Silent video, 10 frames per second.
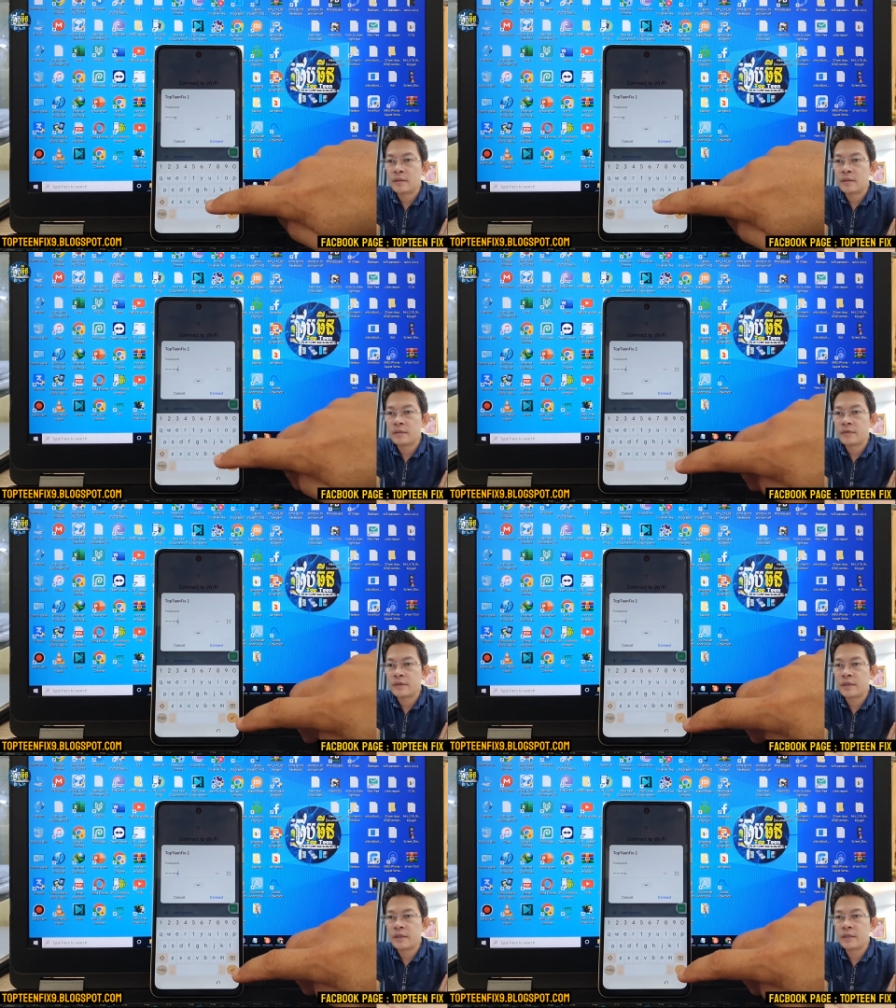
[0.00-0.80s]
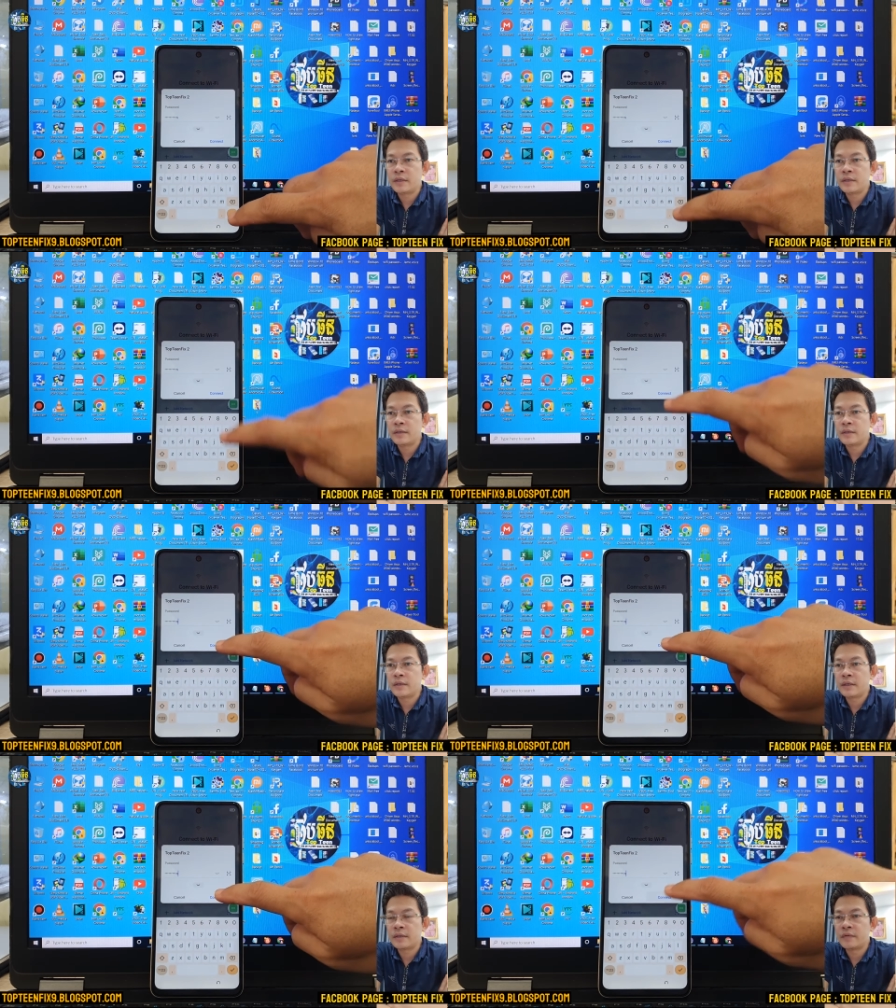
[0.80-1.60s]
that's okay and then
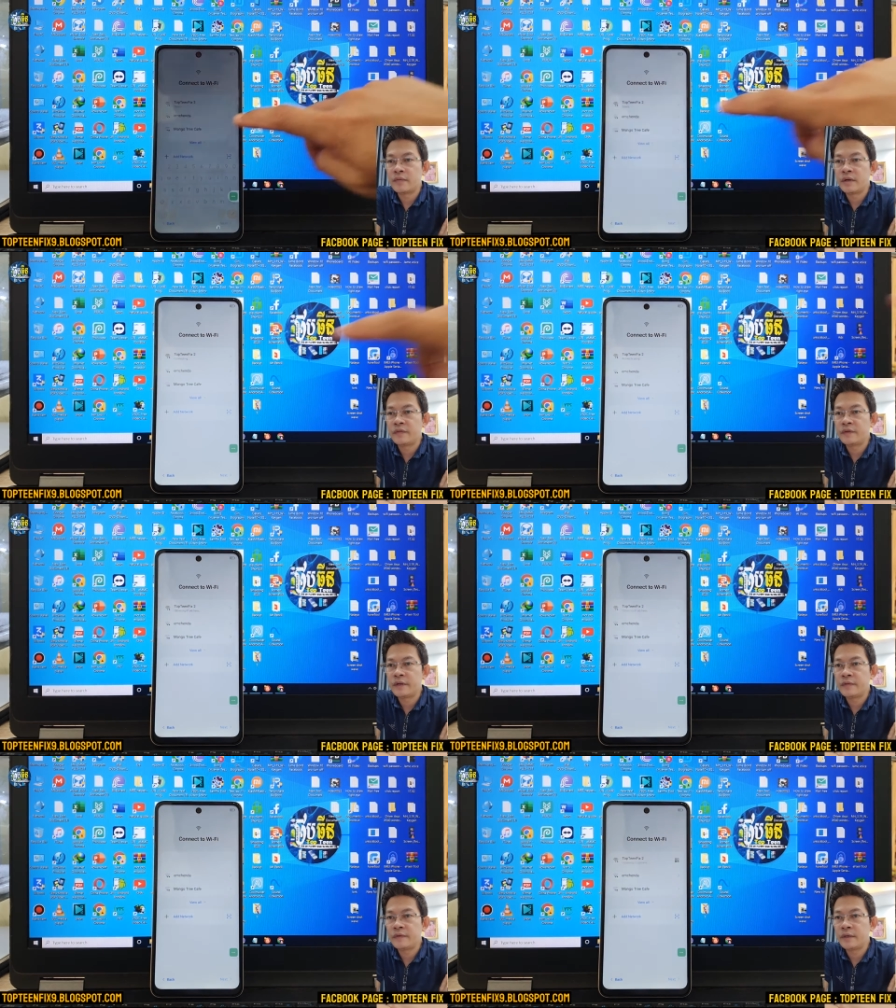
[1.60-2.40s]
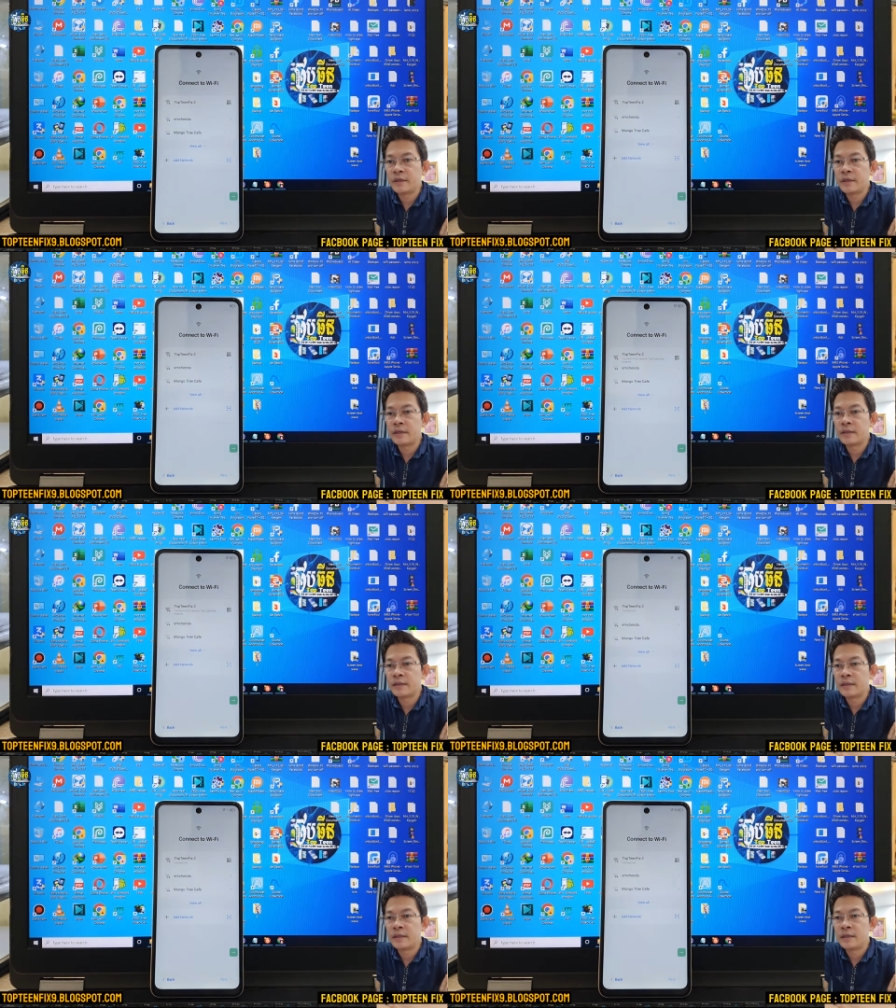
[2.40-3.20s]
connect the Wi-Fi and